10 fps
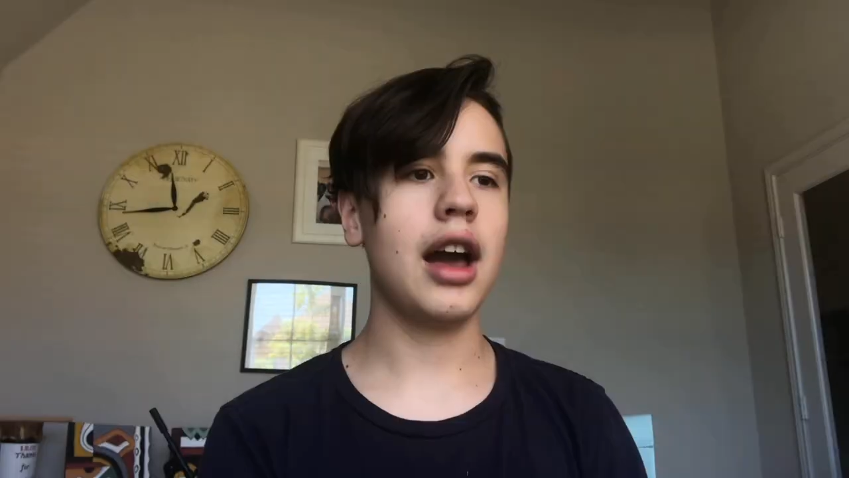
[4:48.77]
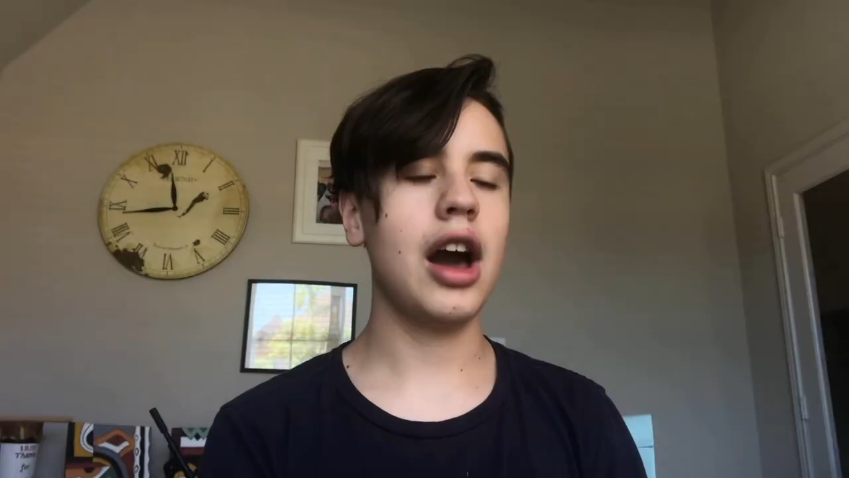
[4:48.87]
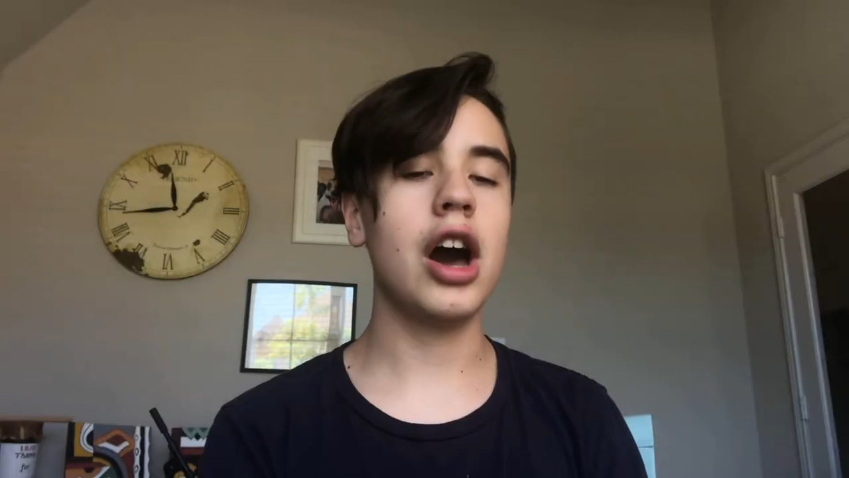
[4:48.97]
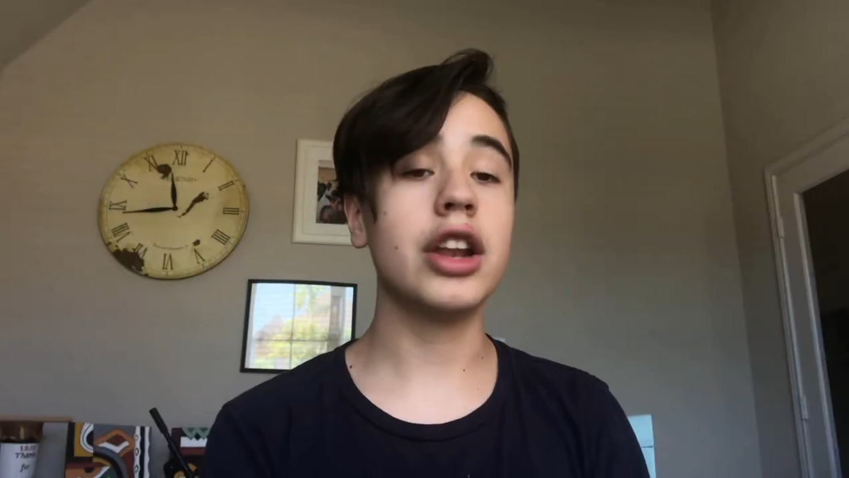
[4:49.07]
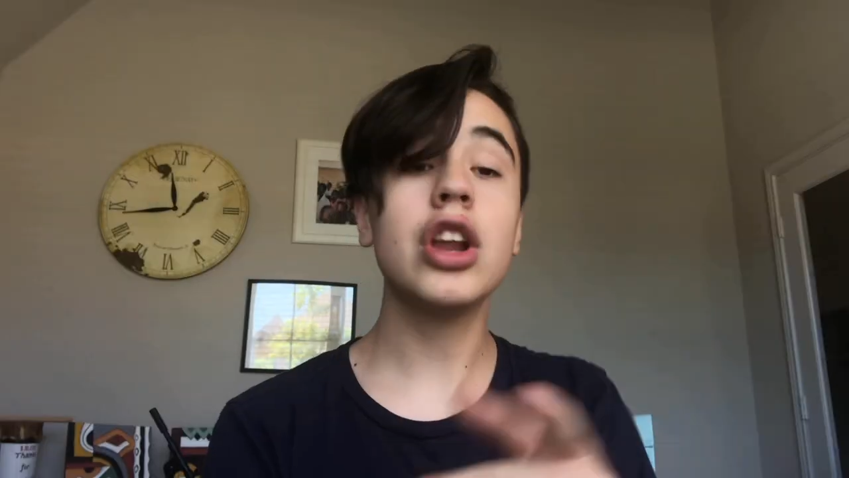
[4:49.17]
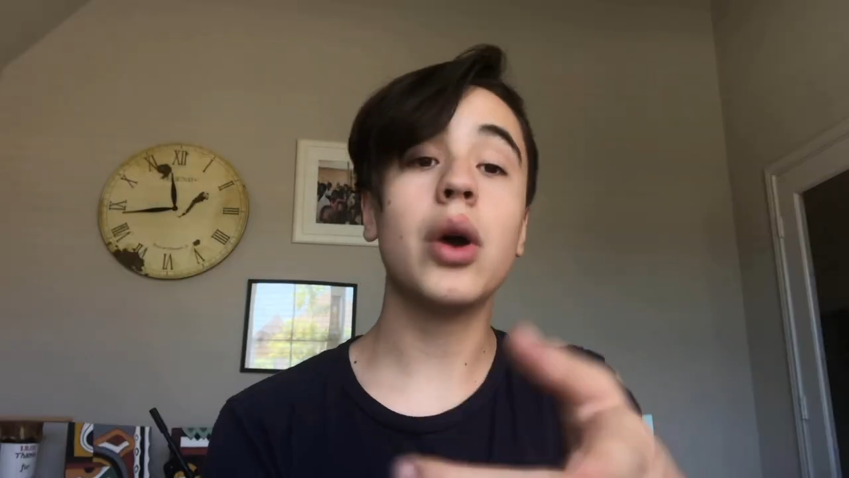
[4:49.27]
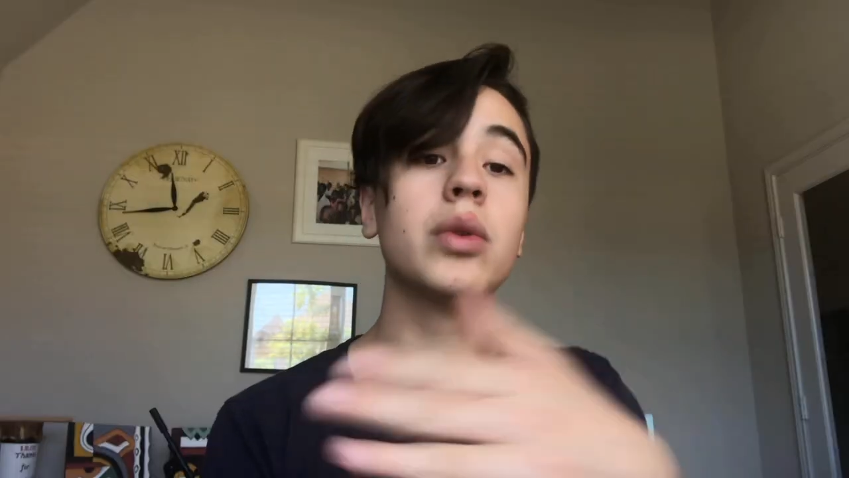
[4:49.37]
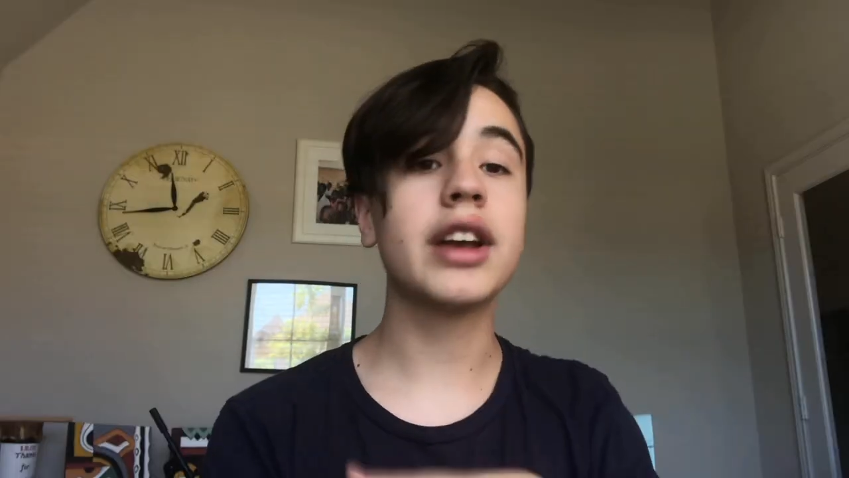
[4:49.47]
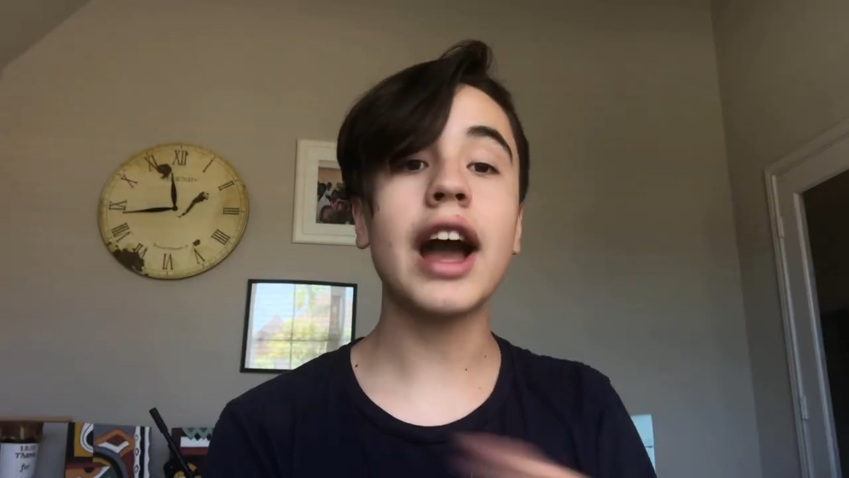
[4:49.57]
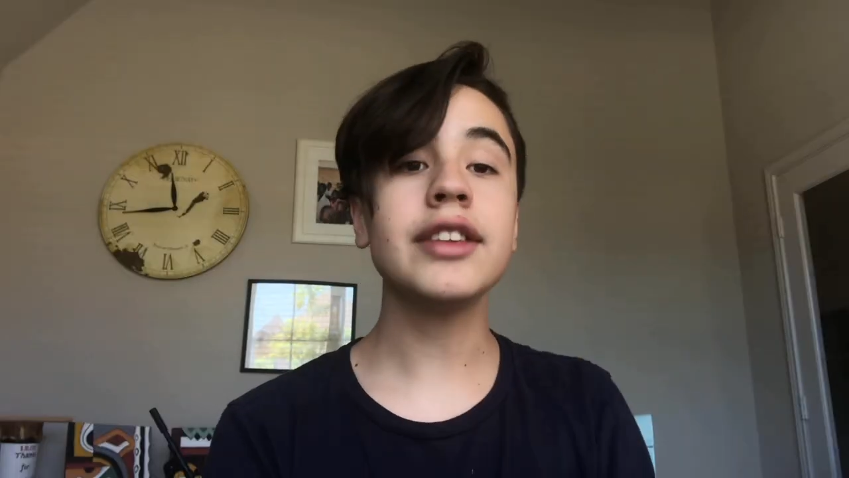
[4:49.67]
No,
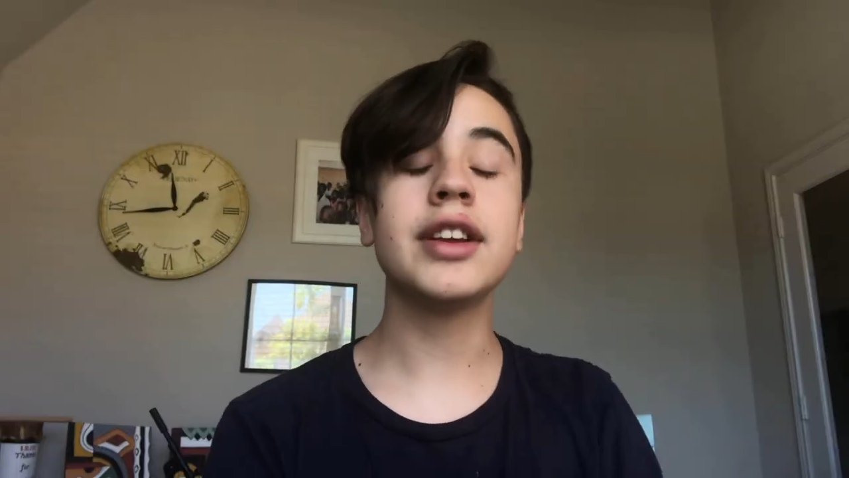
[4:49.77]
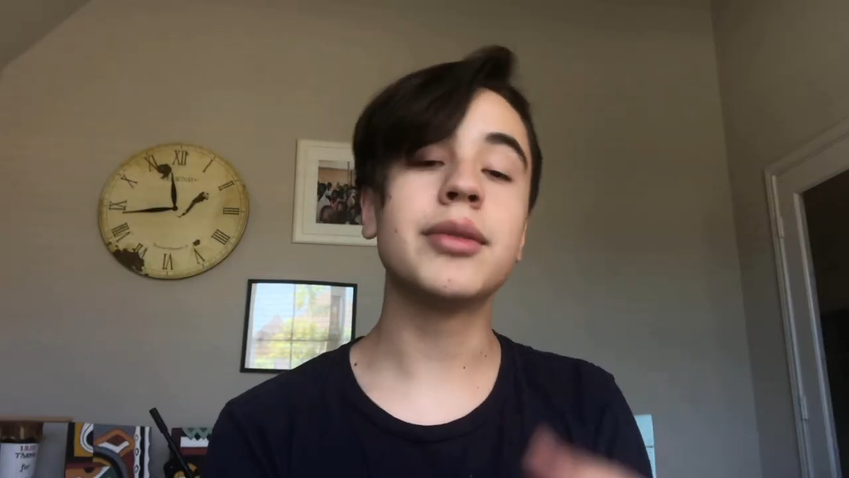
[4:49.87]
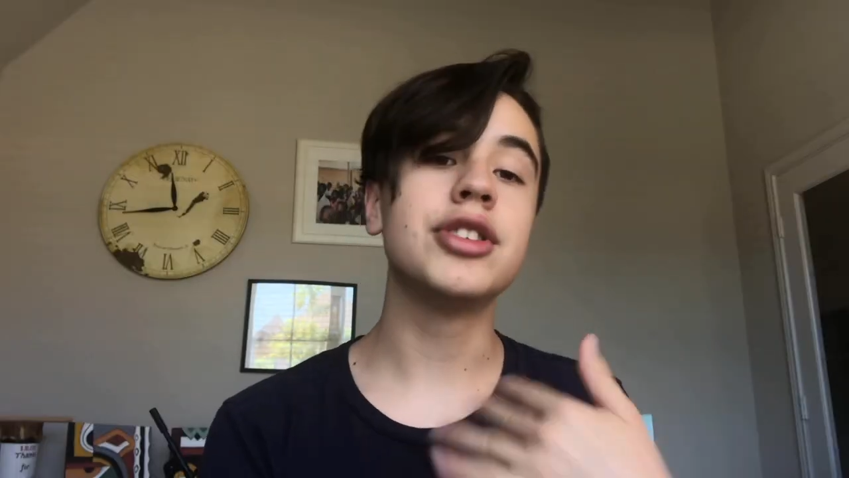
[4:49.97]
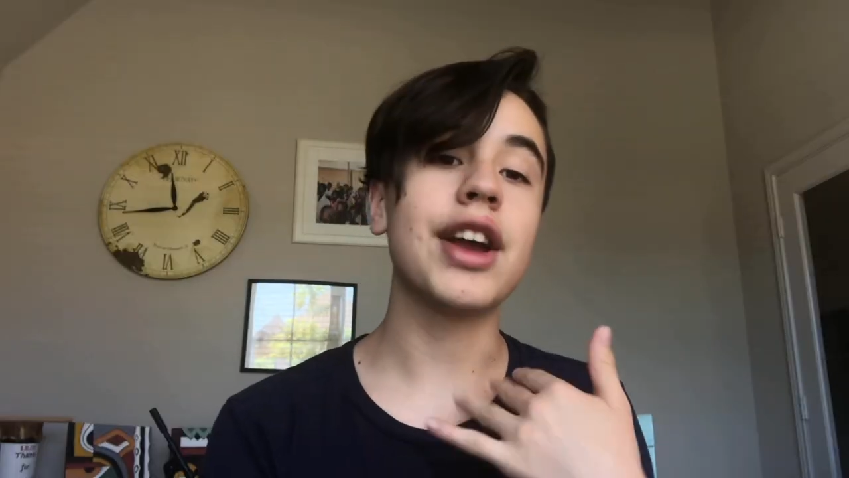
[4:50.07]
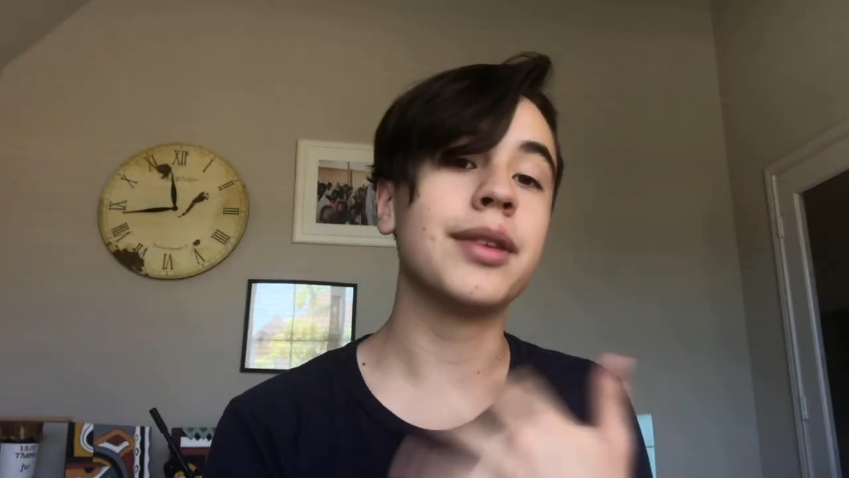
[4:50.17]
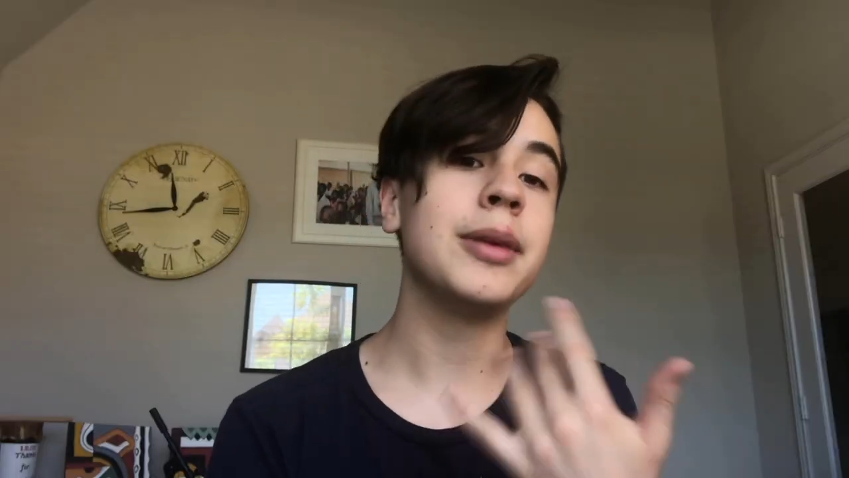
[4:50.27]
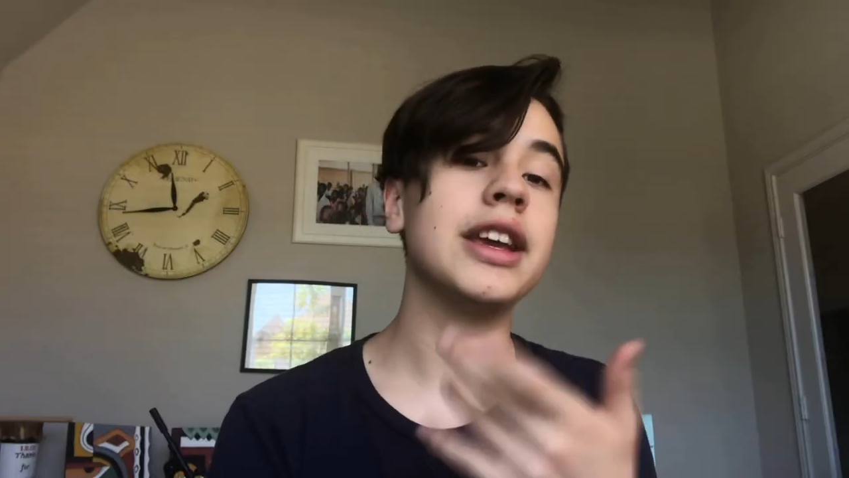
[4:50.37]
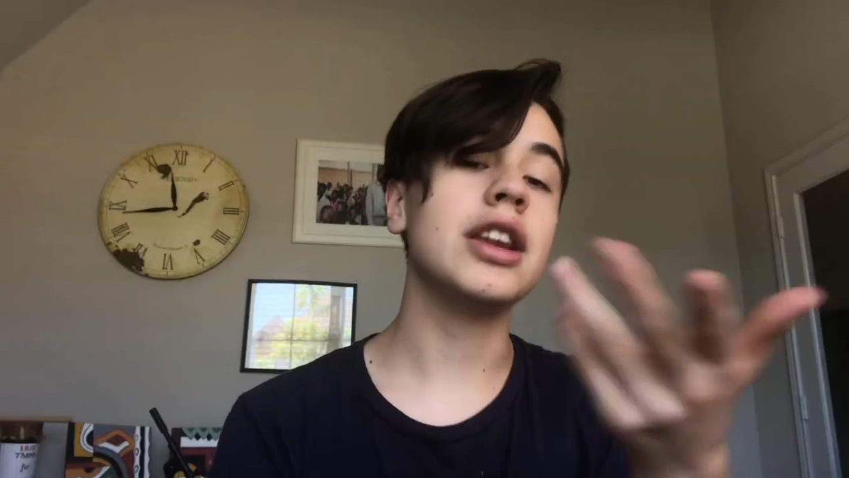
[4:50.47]
the guys didn't reject me.